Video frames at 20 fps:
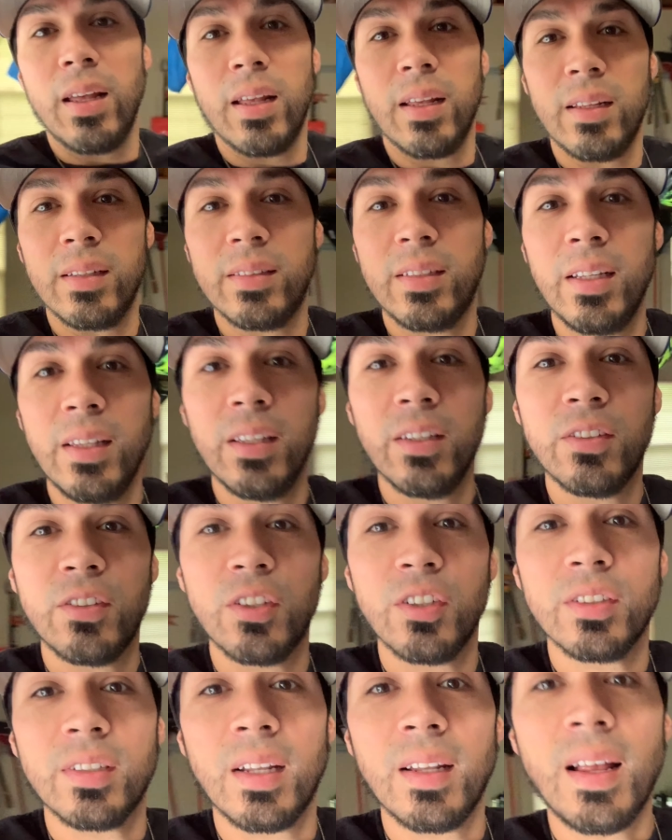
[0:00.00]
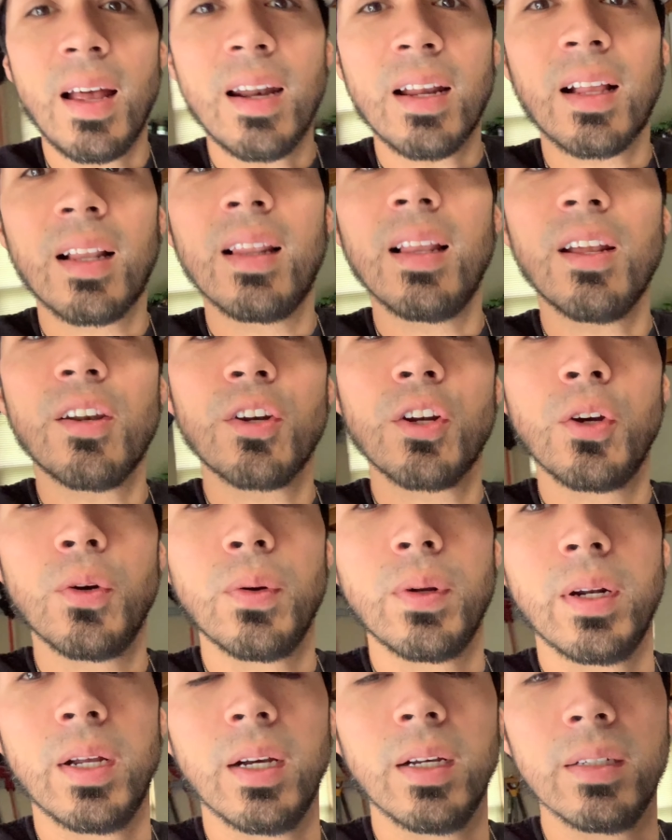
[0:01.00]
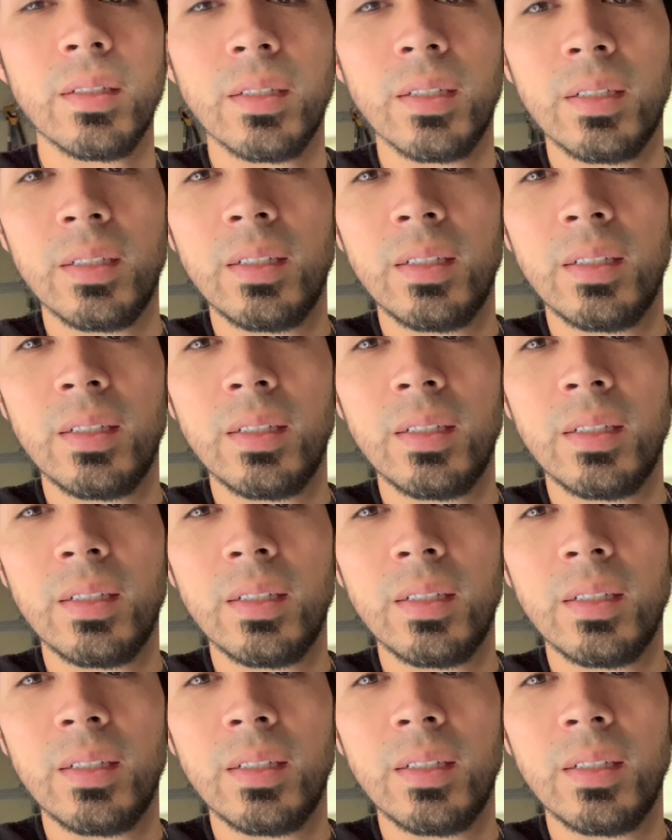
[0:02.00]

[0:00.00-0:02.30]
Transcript: See this? There's a lot of clutter going on.